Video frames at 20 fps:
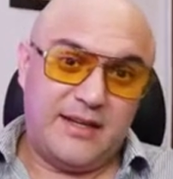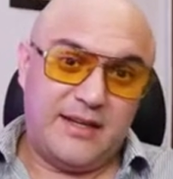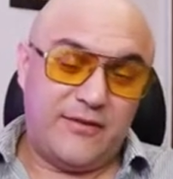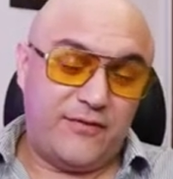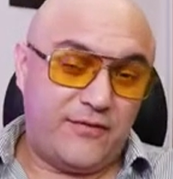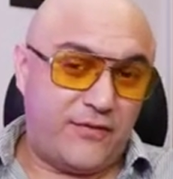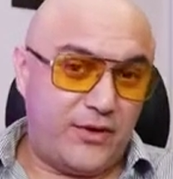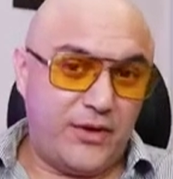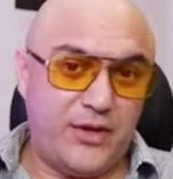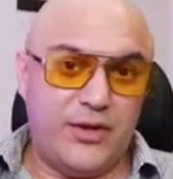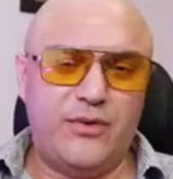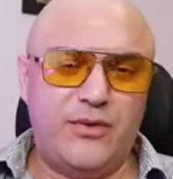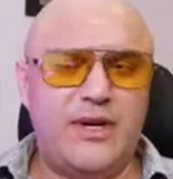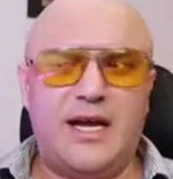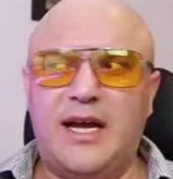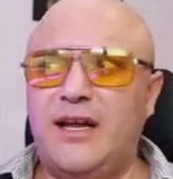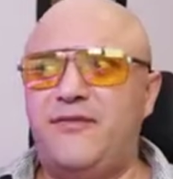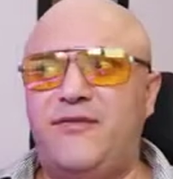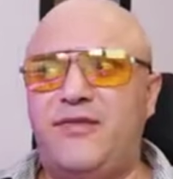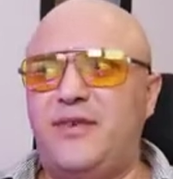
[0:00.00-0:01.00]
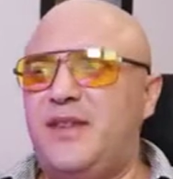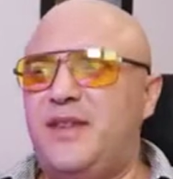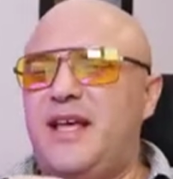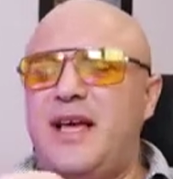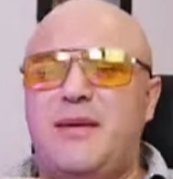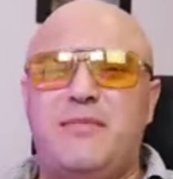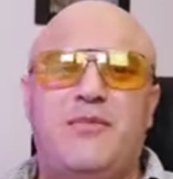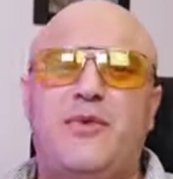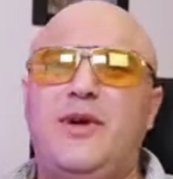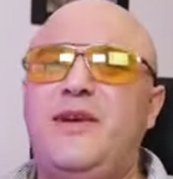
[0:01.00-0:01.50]
For you, not for
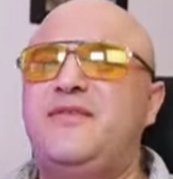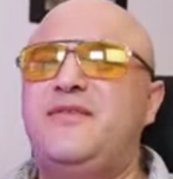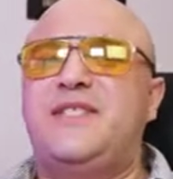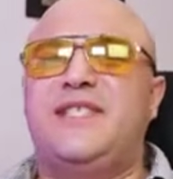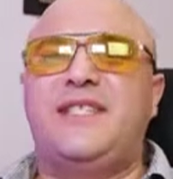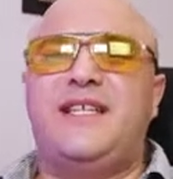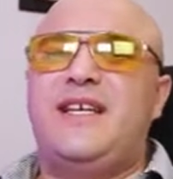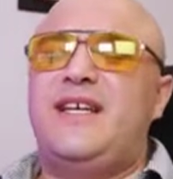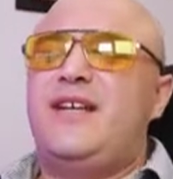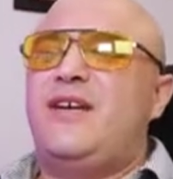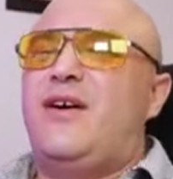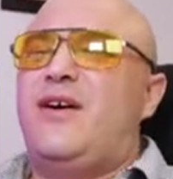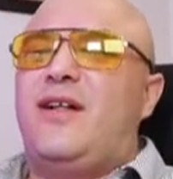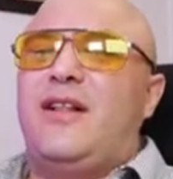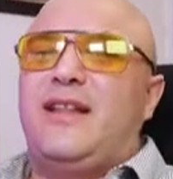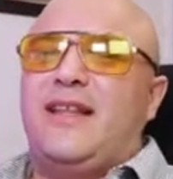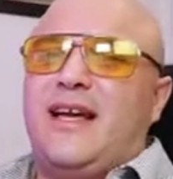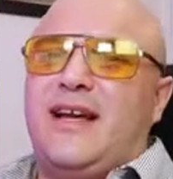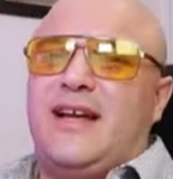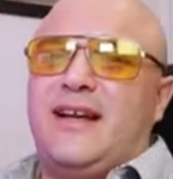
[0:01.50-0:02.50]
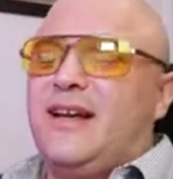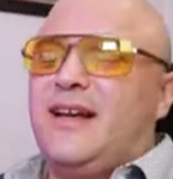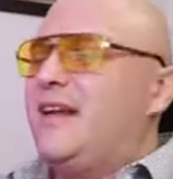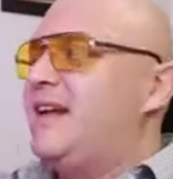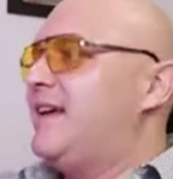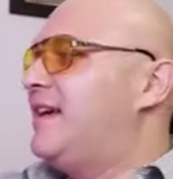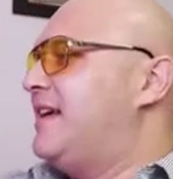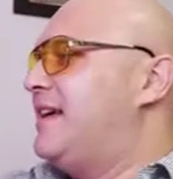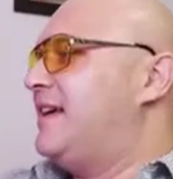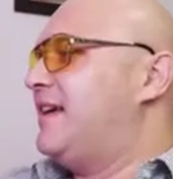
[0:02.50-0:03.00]
them. We've seen all that.
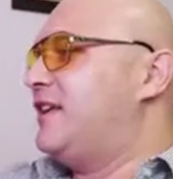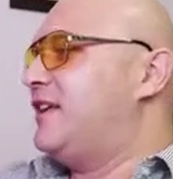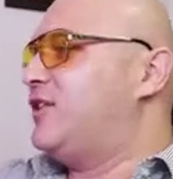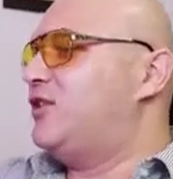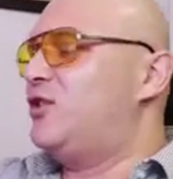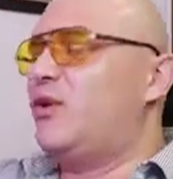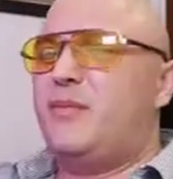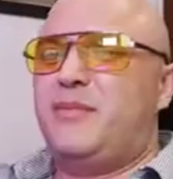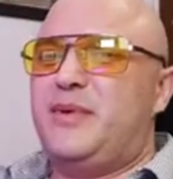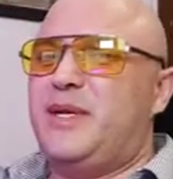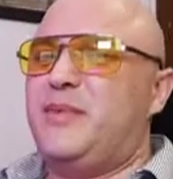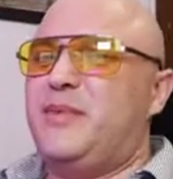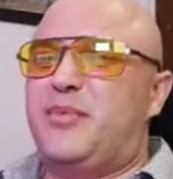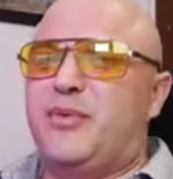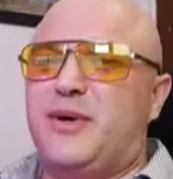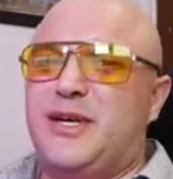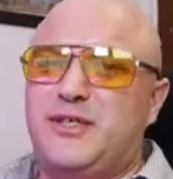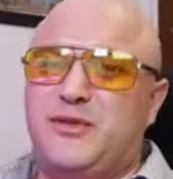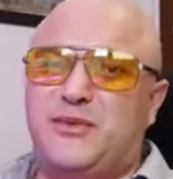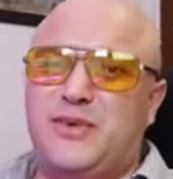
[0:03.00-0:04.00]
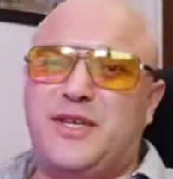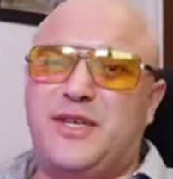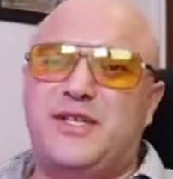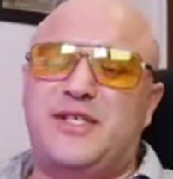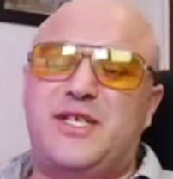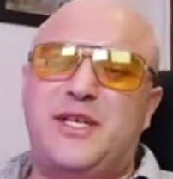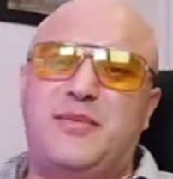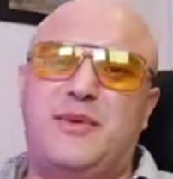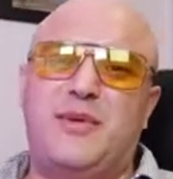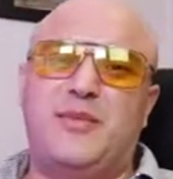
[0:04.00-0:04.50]
Don't be impressed when you
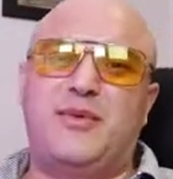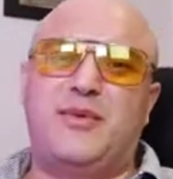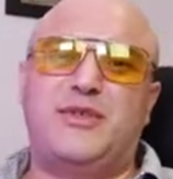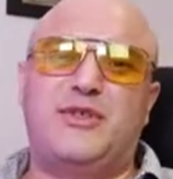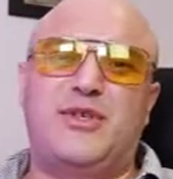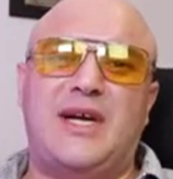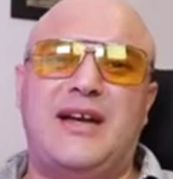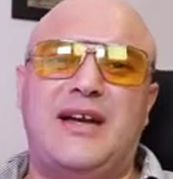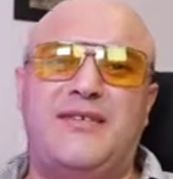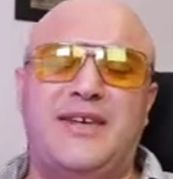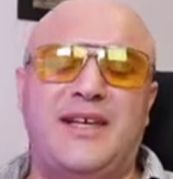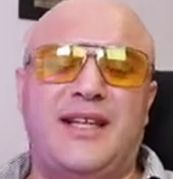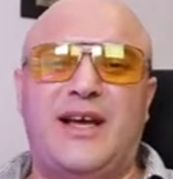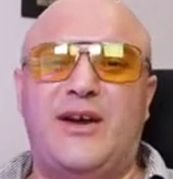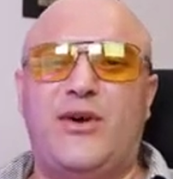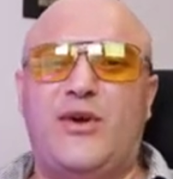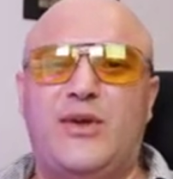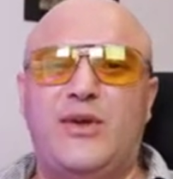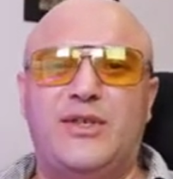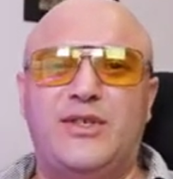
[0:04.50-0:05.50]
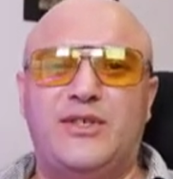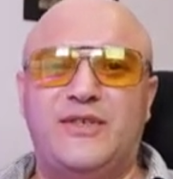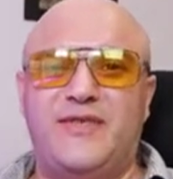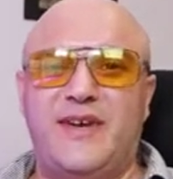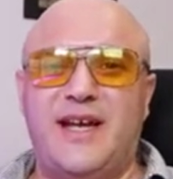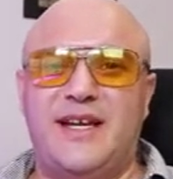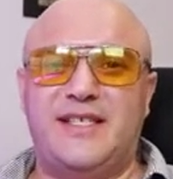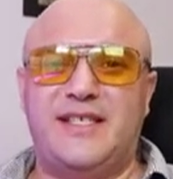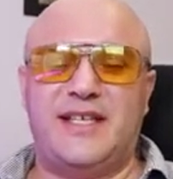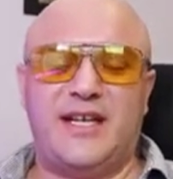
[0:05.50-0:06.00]
see people driving like all the
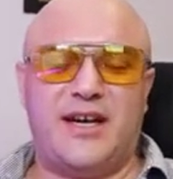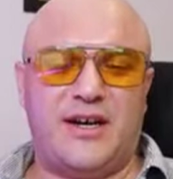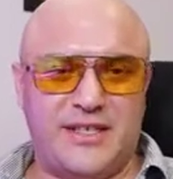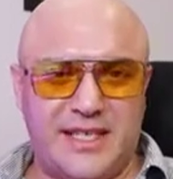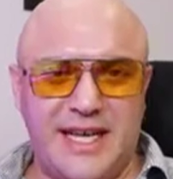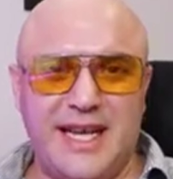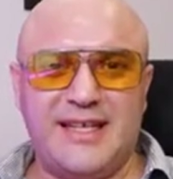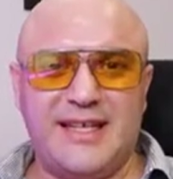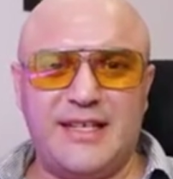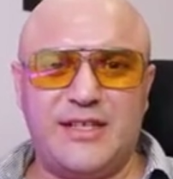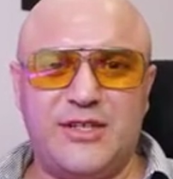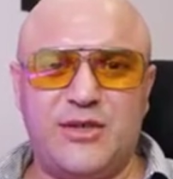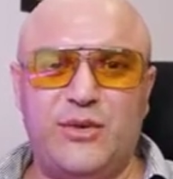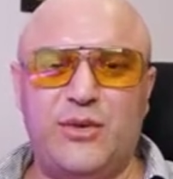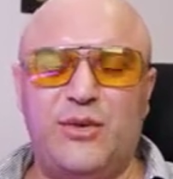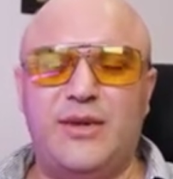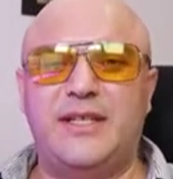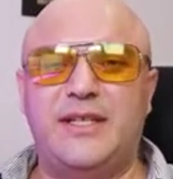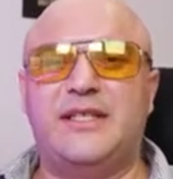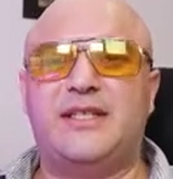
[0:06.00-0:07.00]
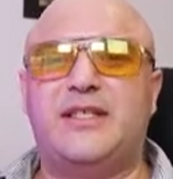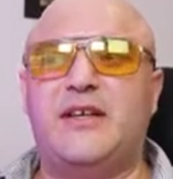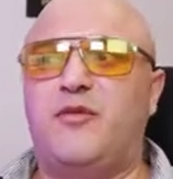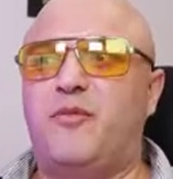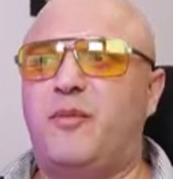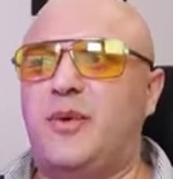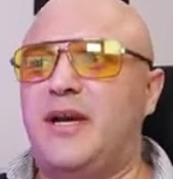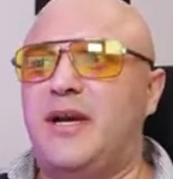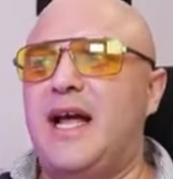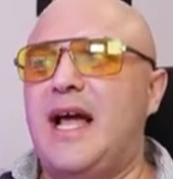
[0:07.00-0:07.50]
fancy cars. Yeah, that's cool and
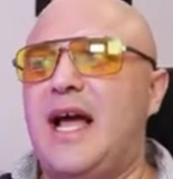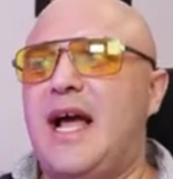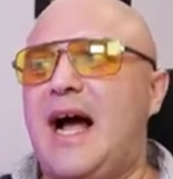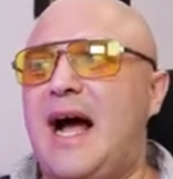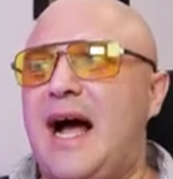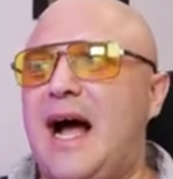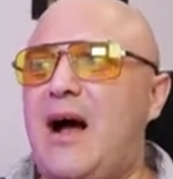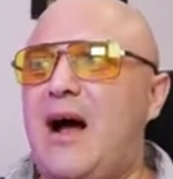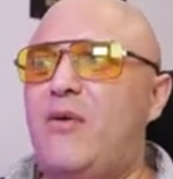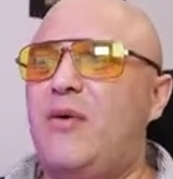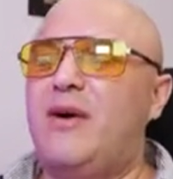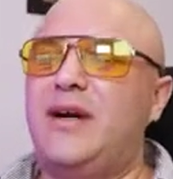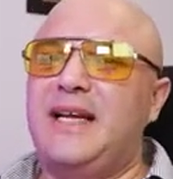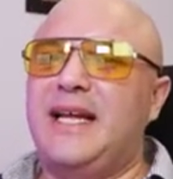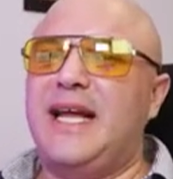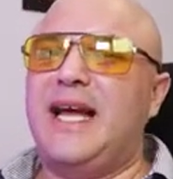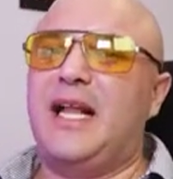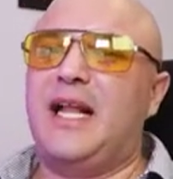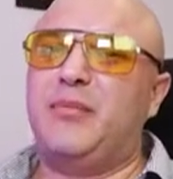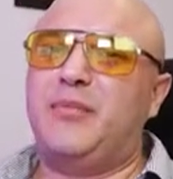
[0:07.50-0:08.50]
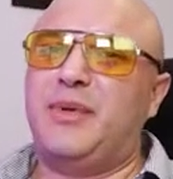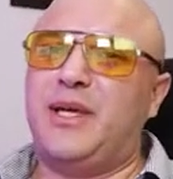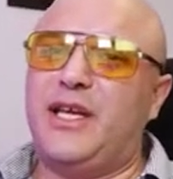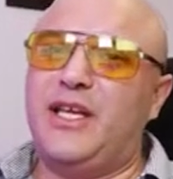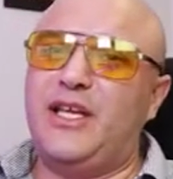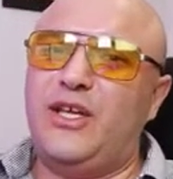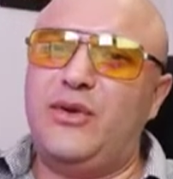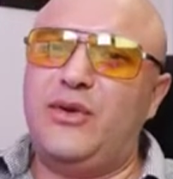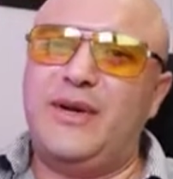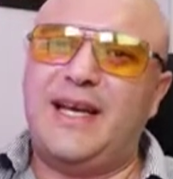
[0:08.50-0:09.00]
stuff, but how are they
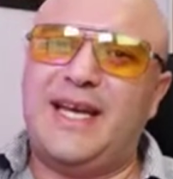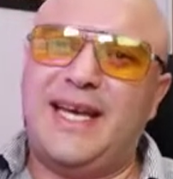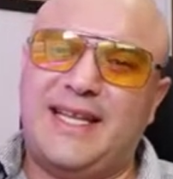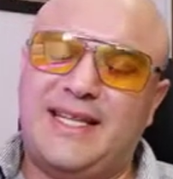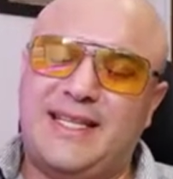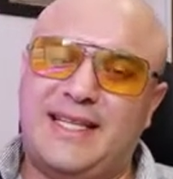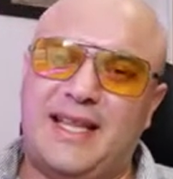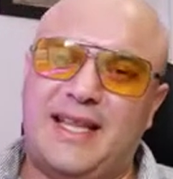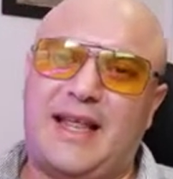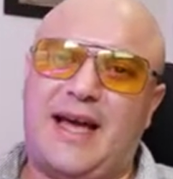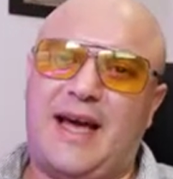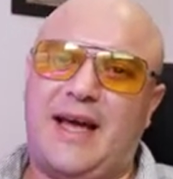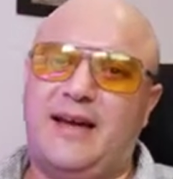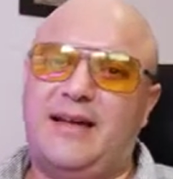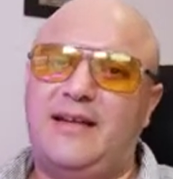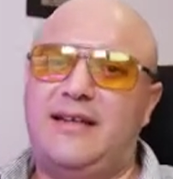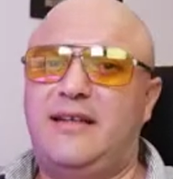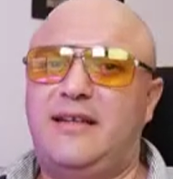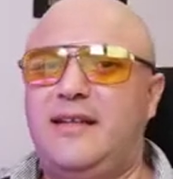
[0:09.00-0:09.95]
helping you get to that?